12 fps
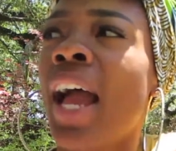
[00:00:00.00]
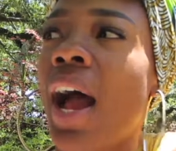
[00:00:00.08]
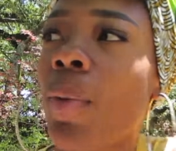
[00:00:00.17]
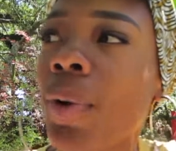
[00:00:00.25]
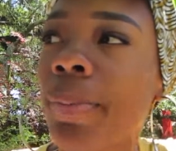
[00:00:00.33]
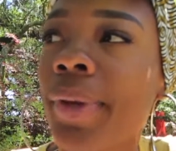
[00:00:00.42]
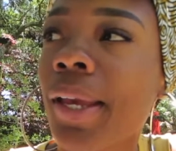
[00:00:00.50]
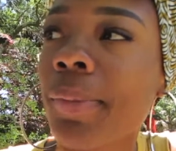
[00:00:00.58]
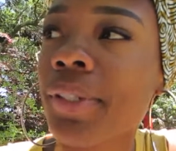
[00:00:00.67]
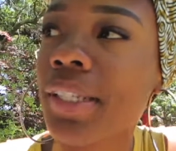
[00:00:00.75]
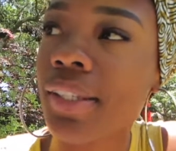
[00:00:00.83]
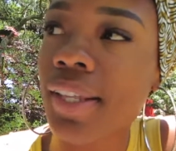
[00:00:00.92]
I wouldn't be
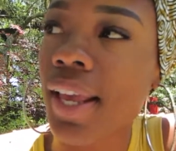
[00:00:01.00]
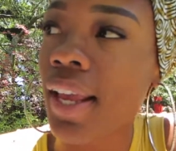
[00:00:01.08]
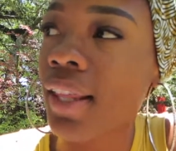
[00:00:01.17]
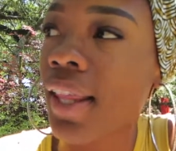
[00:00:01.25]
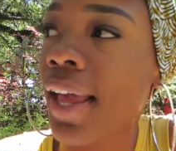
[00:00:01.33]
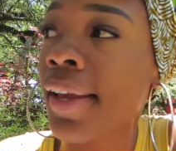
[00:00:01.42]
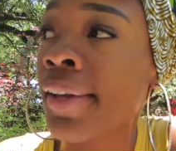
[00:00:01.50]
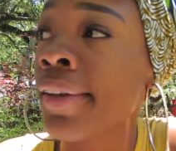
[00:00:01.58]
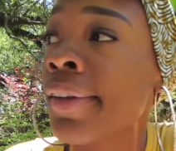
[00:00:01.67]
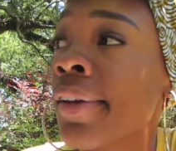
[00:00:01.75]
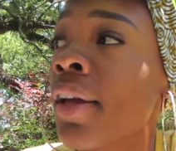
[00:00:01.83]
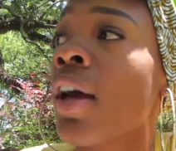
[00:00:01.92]
able to say like,
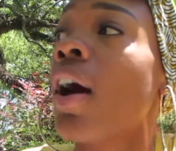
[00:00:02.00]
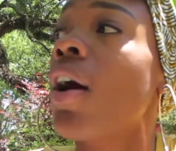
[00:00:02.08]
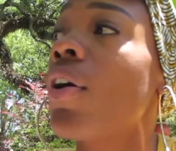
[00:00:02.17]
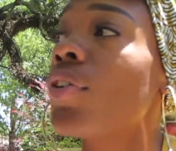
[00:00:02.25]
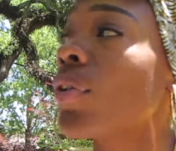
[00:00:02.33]
oh,